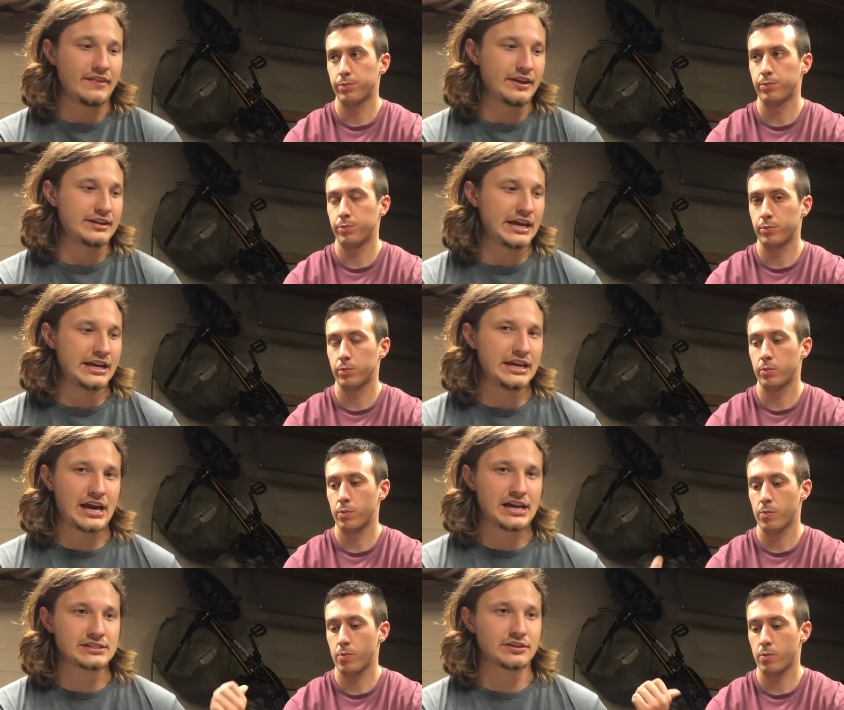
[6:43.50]
Speaker 1: And then Danny
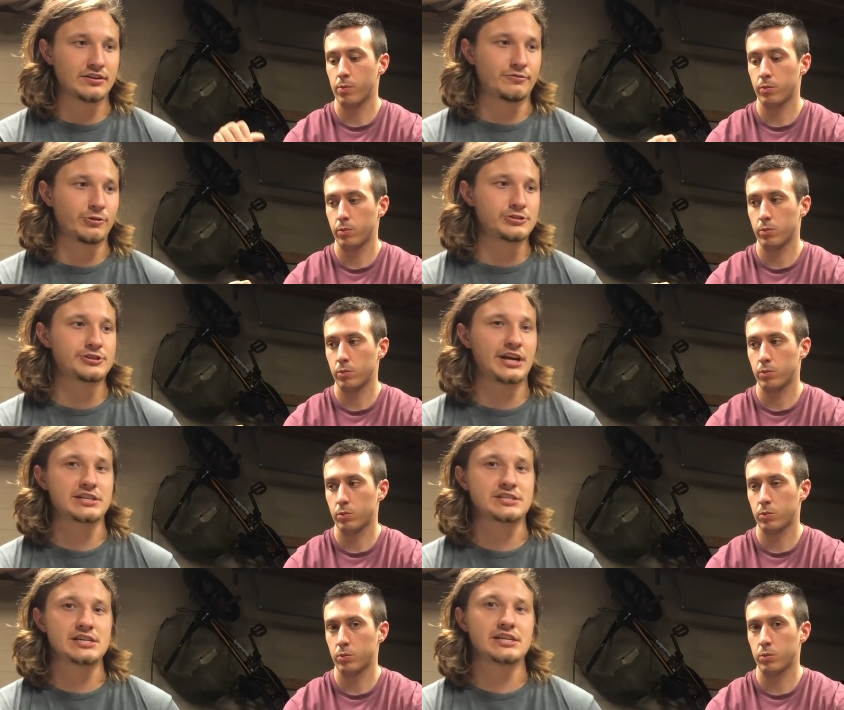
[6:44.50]
has a Forester
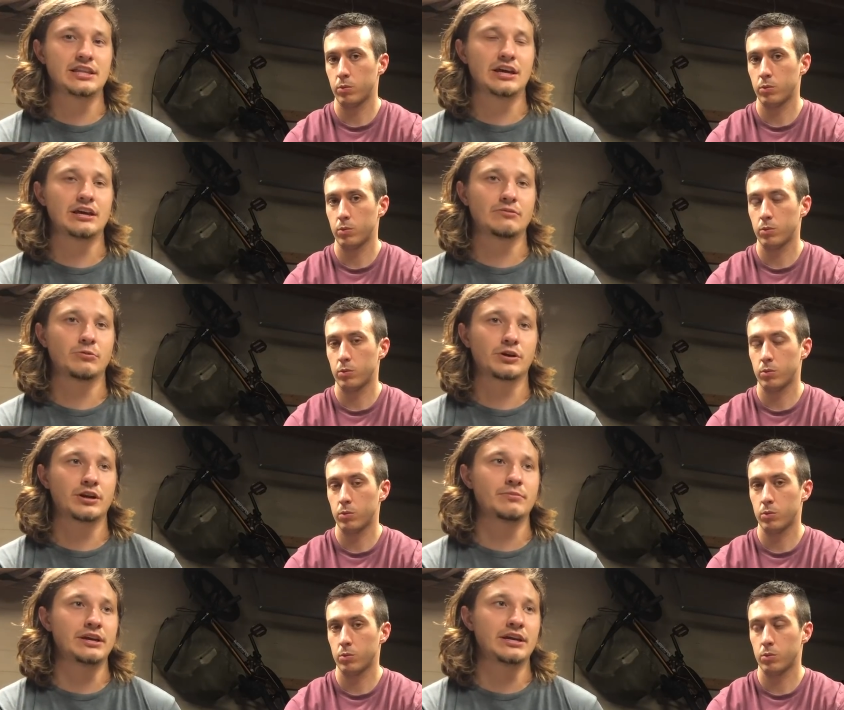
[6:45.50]
XT that we're
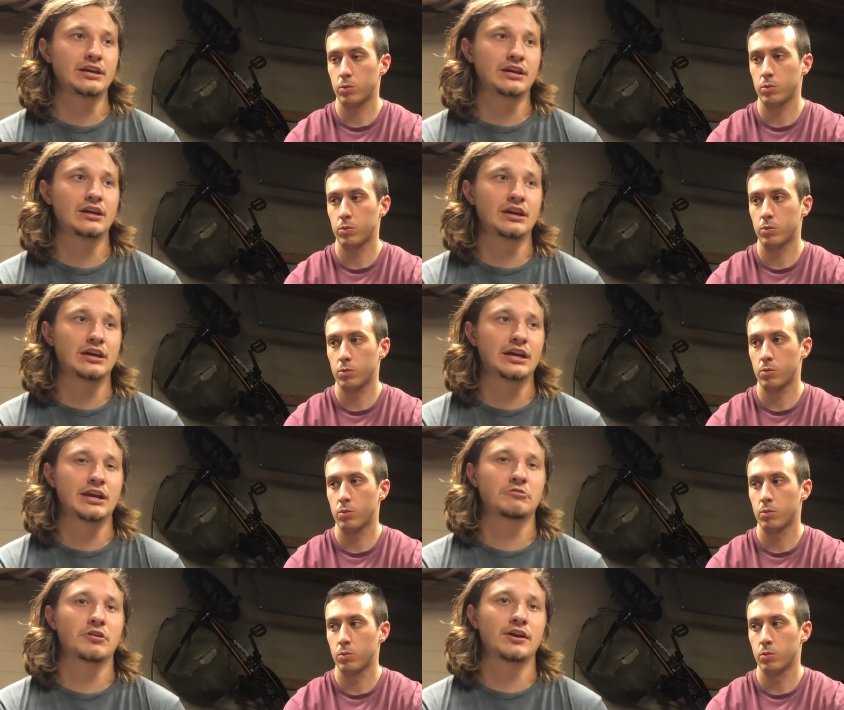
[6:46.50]
going to be
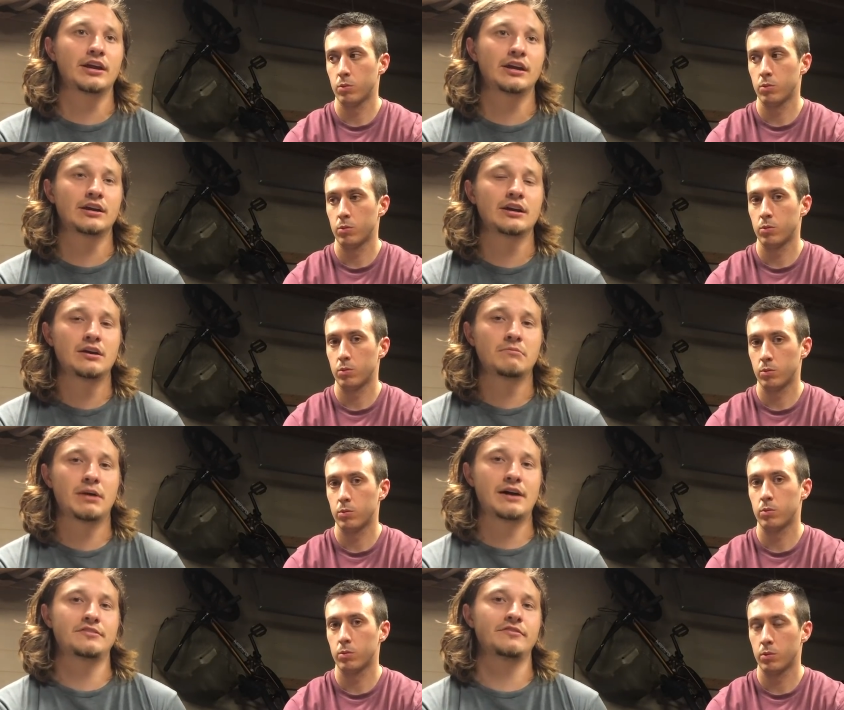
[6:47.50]
getting running.
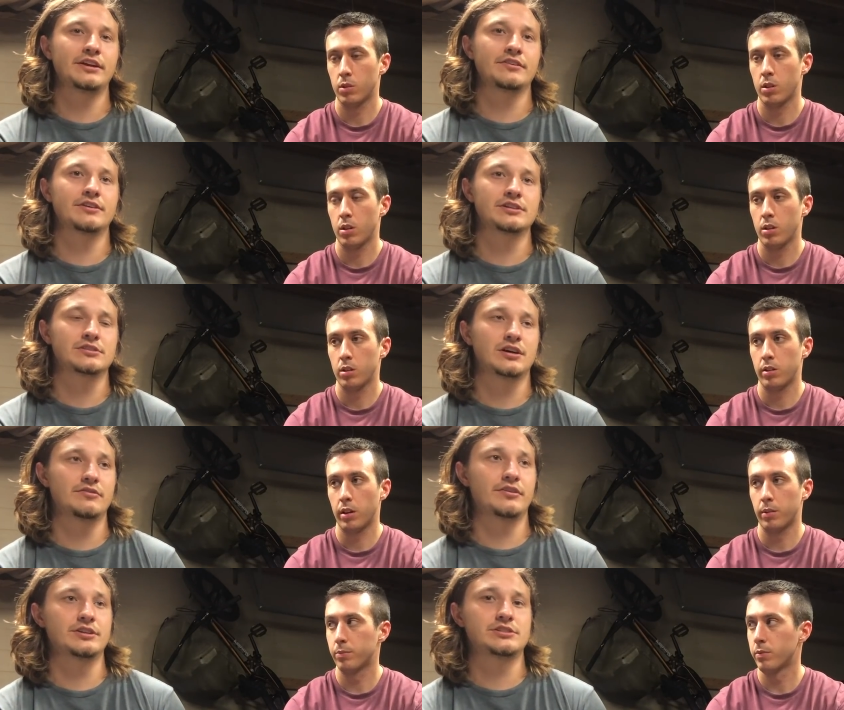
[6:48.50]
Might have some video
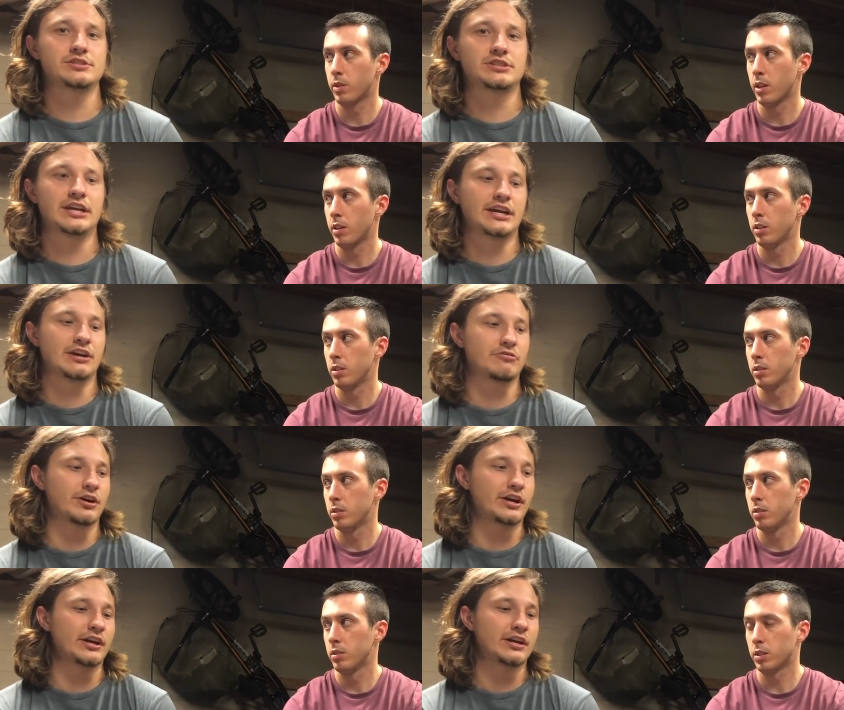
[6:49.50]
of
Speaker 2: us just getting it
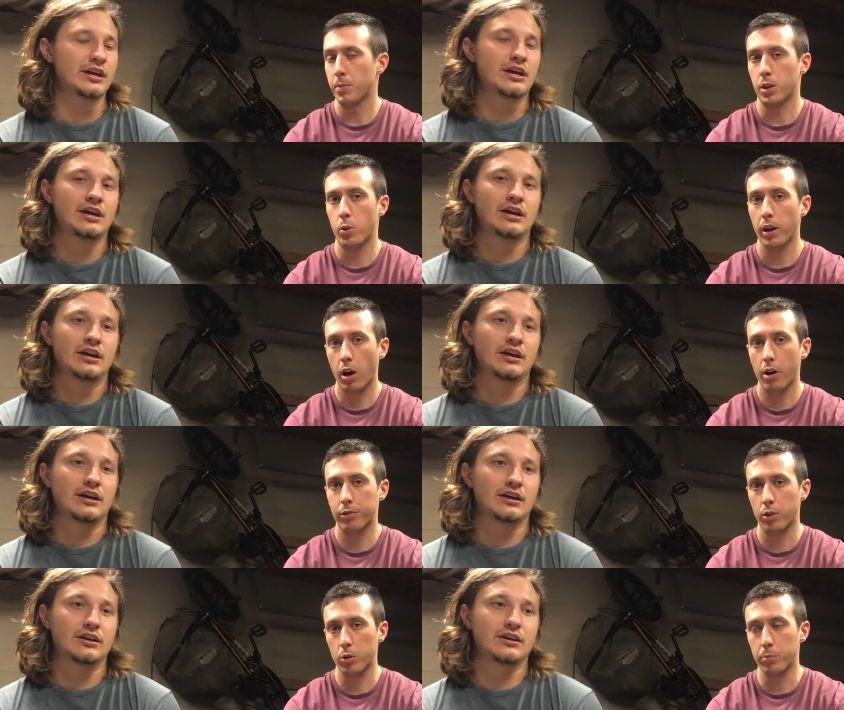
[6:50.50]
running. It's gonna be a quick
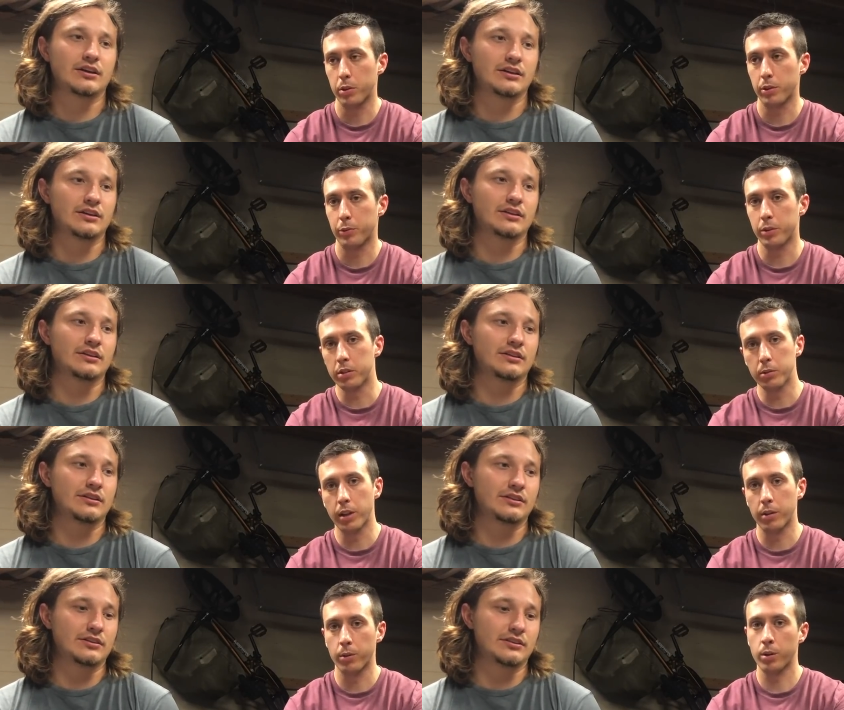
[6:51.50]
off-road build if we do
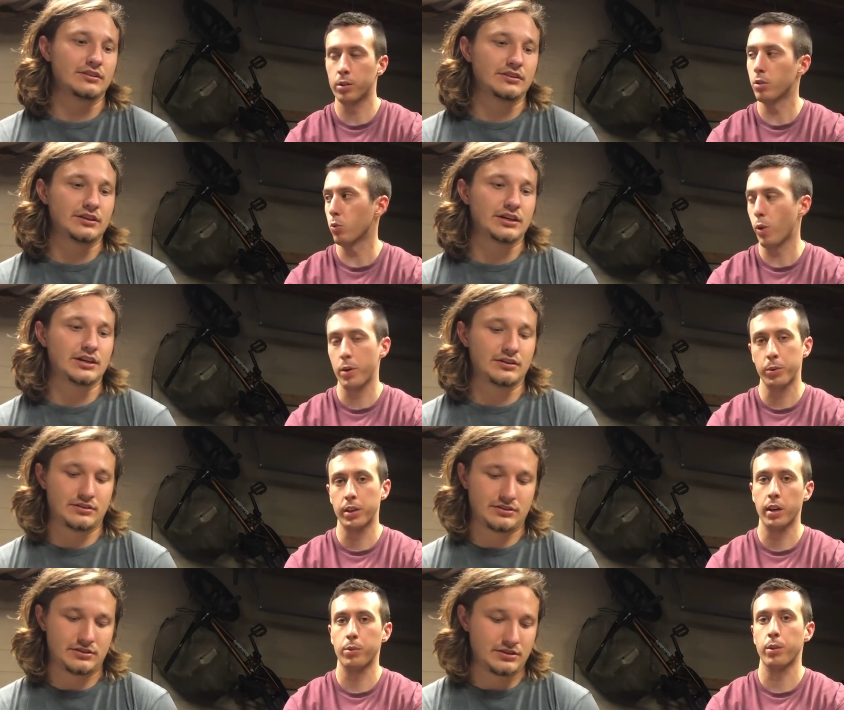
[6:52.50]
get it running, or when
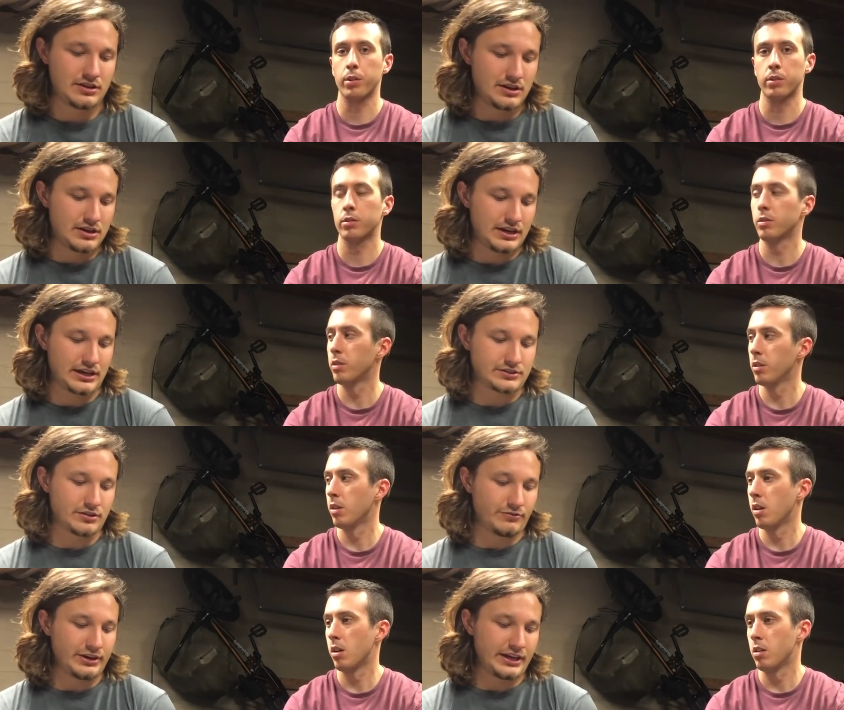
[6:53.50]
we get it running.
Speaker 1: Yeah.
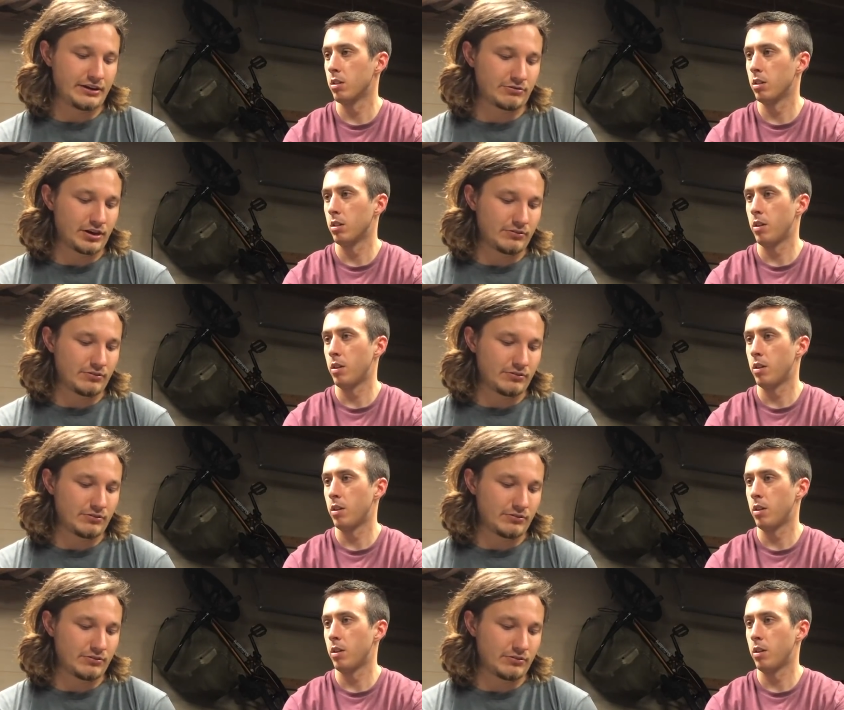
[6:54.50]
So if we get it